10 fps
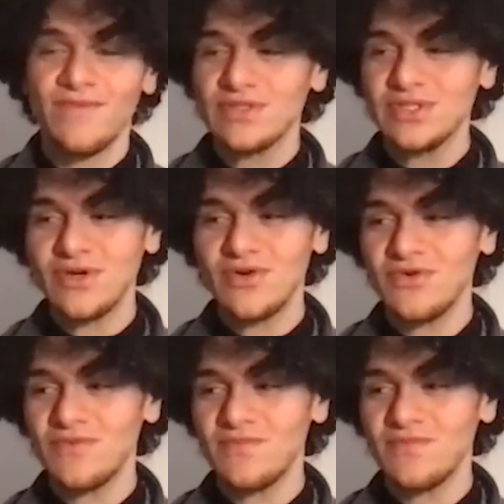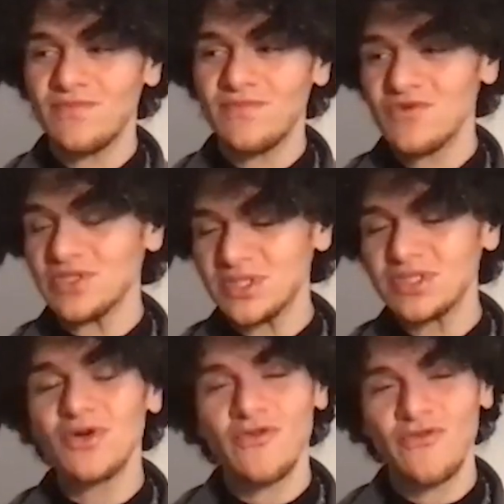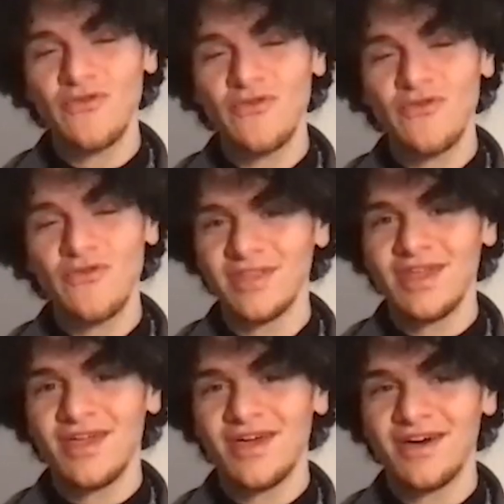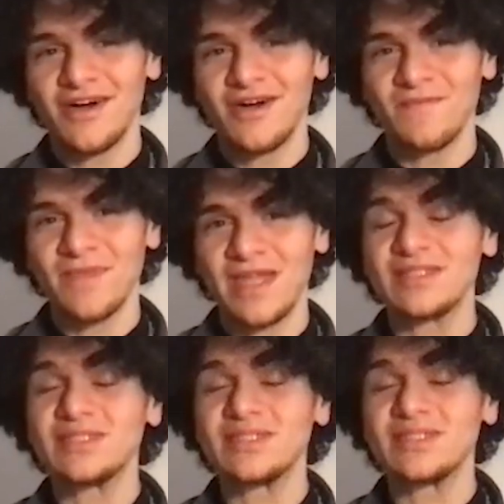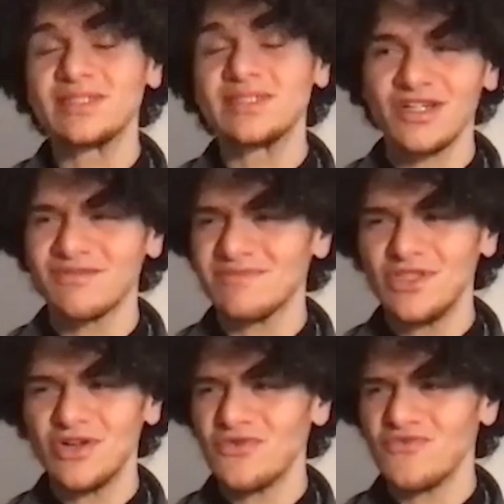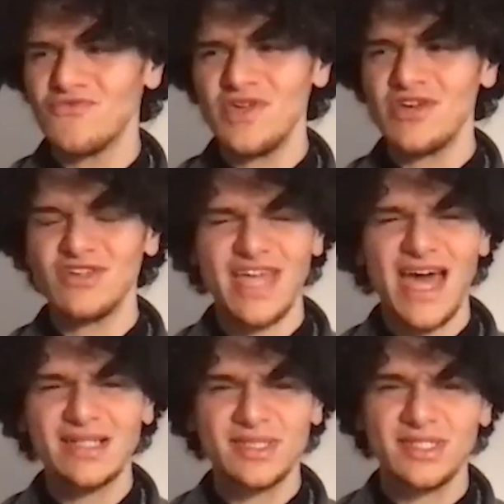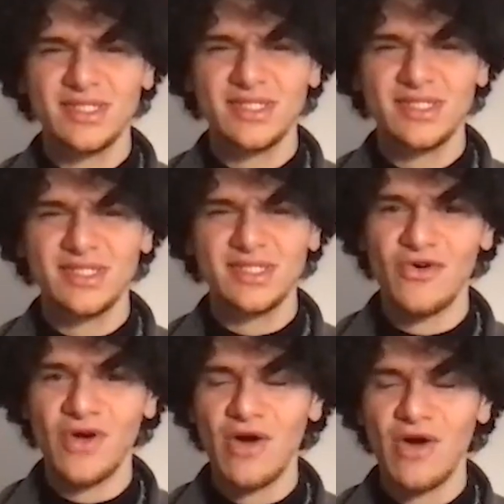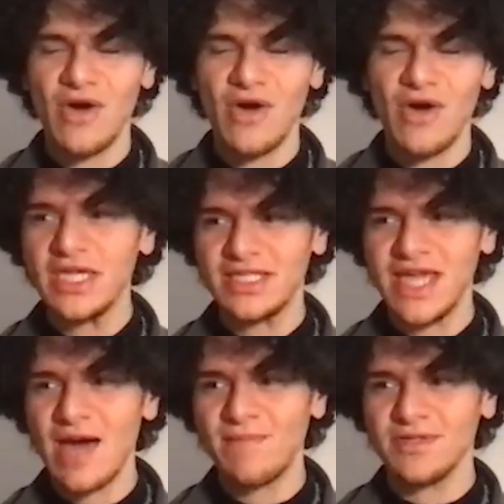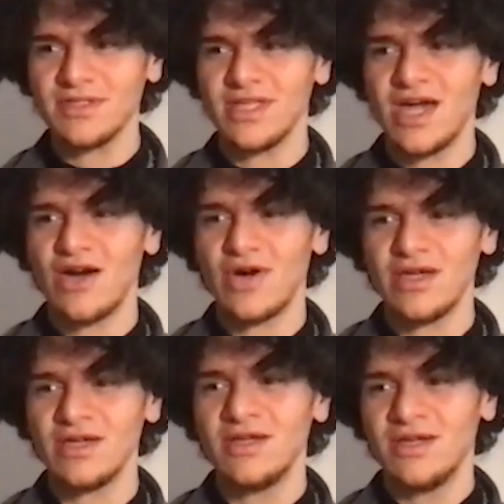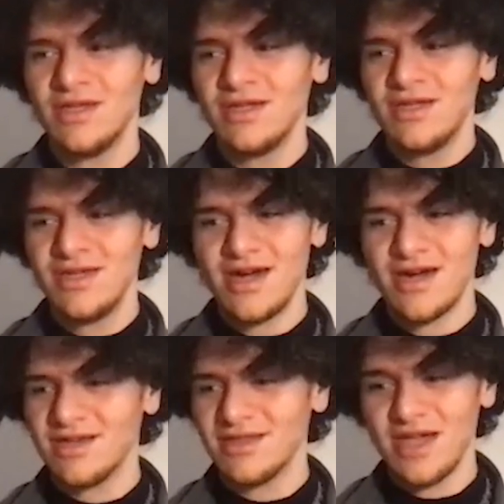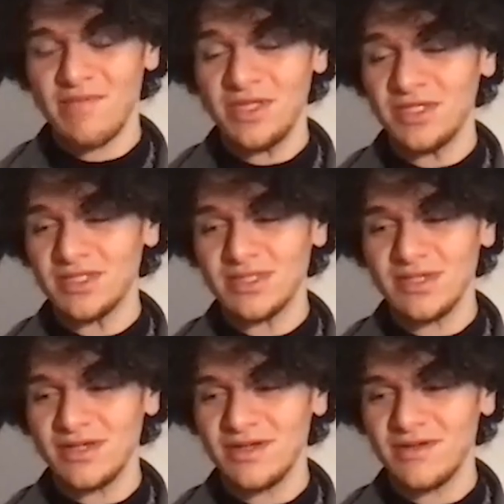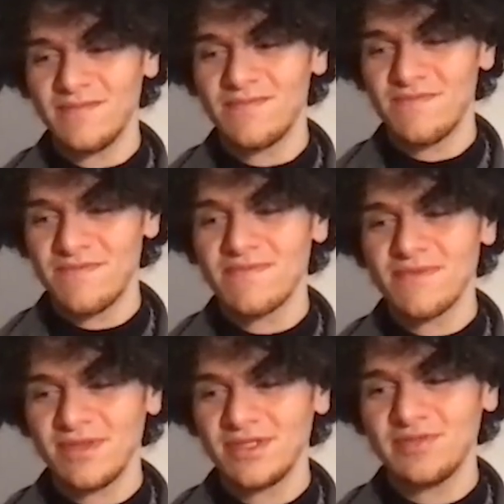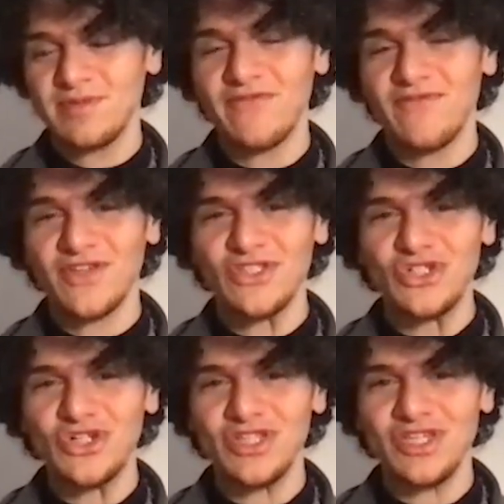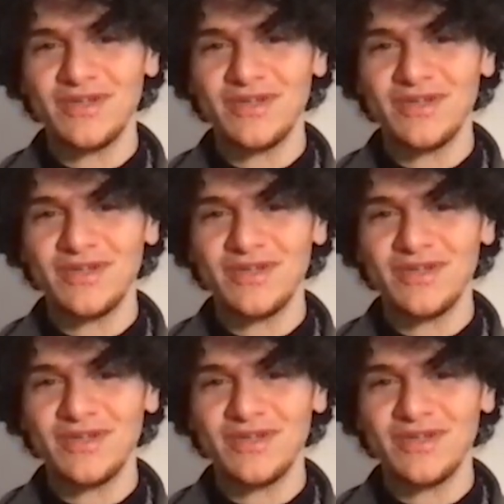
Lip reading: So it was so fun, and such a weird accident how quick it happened and how I mean it's been a fun journey.